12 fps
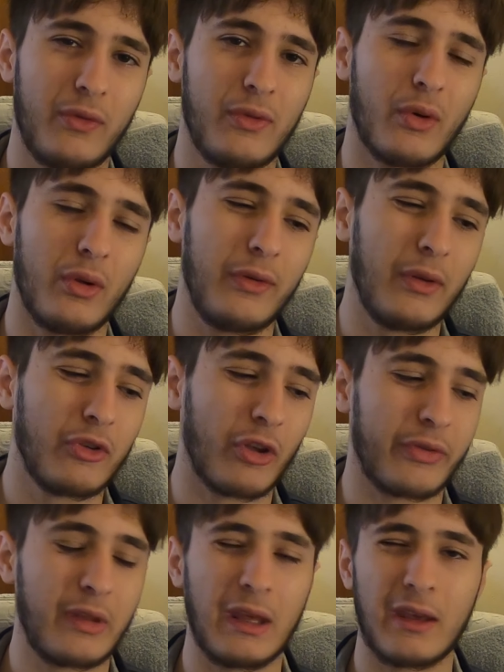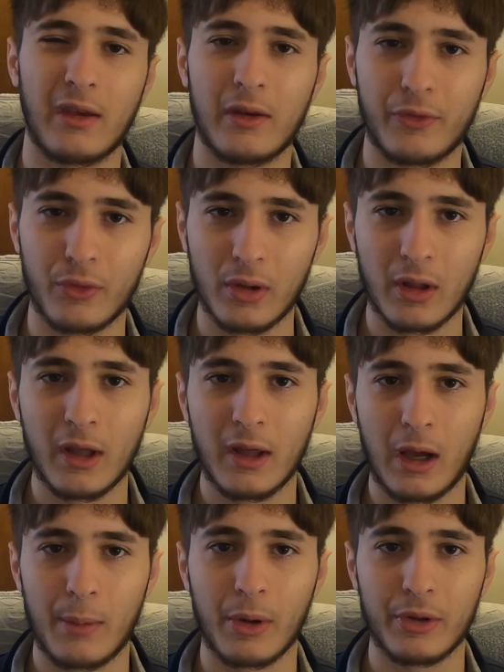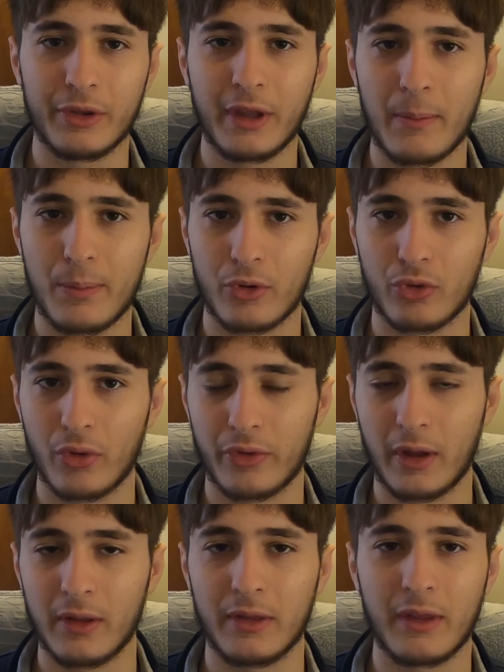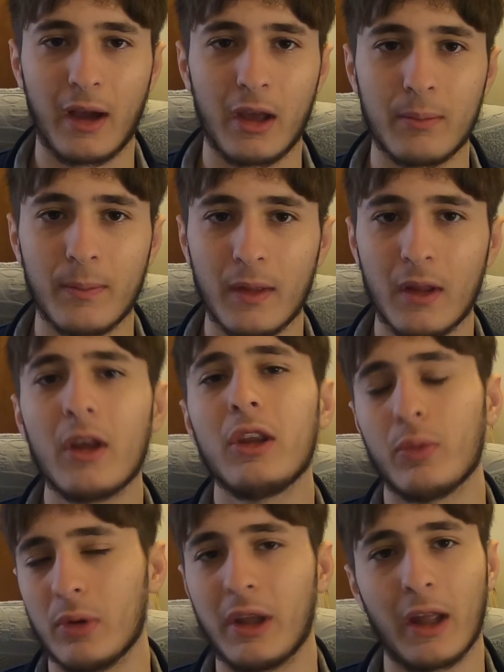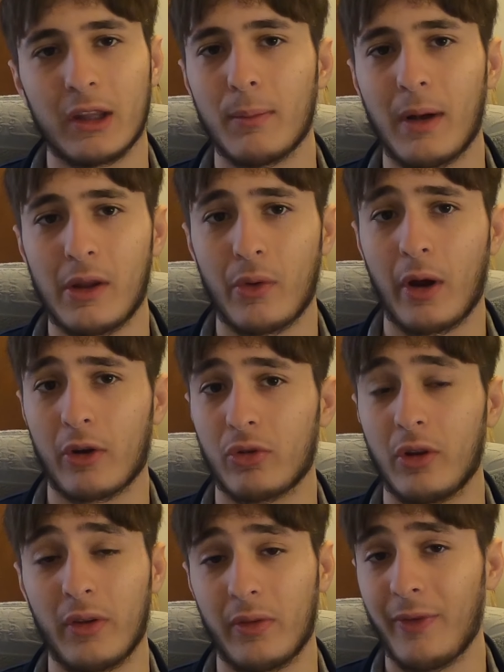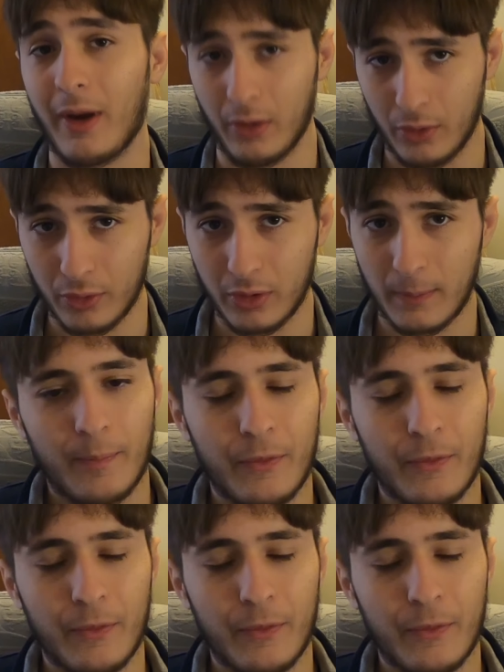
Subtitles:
So if you just stay careful about the temperatures and the time, you will get the Maillard reaction that is very good.